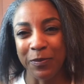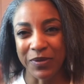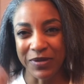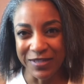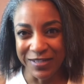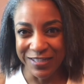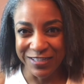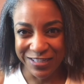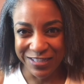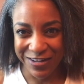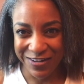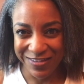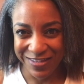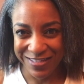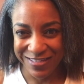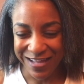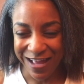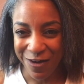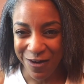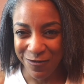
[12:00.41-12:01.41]
Please share
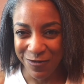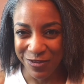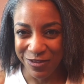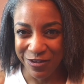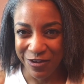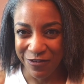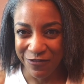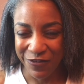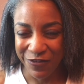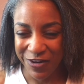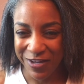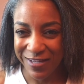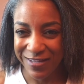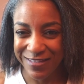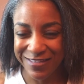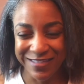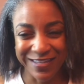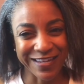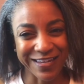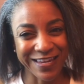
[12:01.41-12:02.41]
this out with your
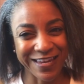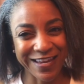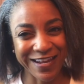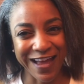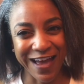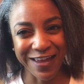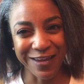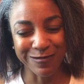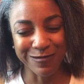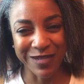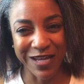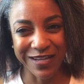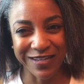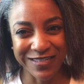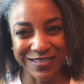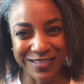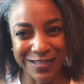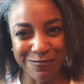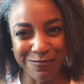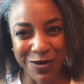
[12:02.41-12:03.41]
friends. Again, I am
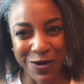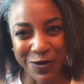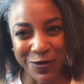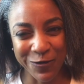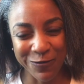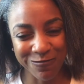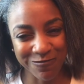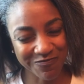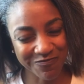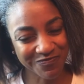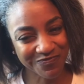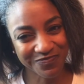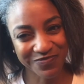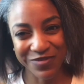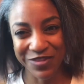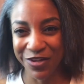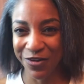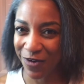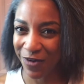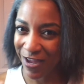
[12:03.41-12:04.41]
DanaSimone,
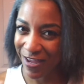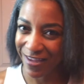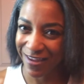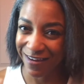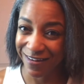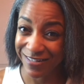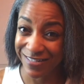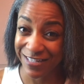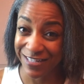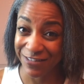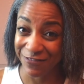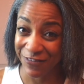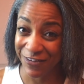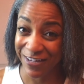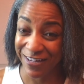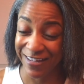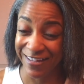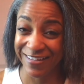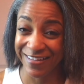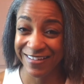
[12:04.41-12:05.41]
the gray hair
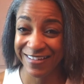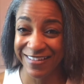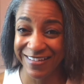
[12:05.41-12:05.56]
diva.